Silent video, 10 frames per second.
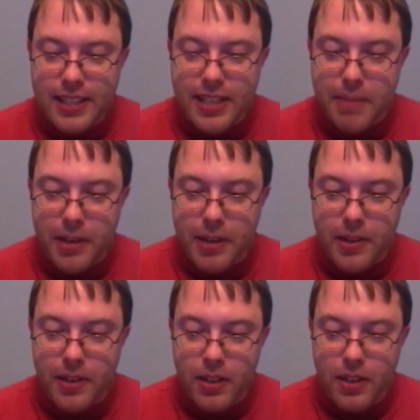
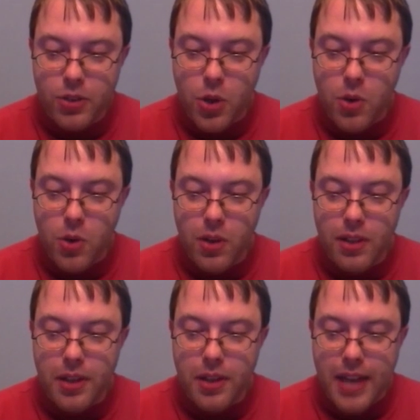similar to
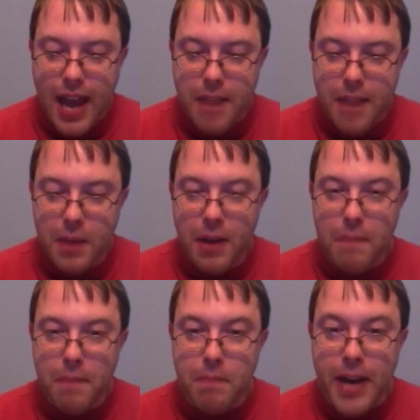the game
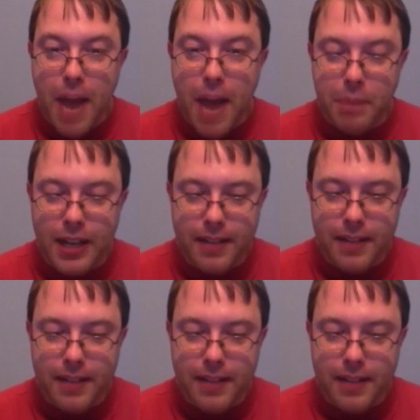Monopoly.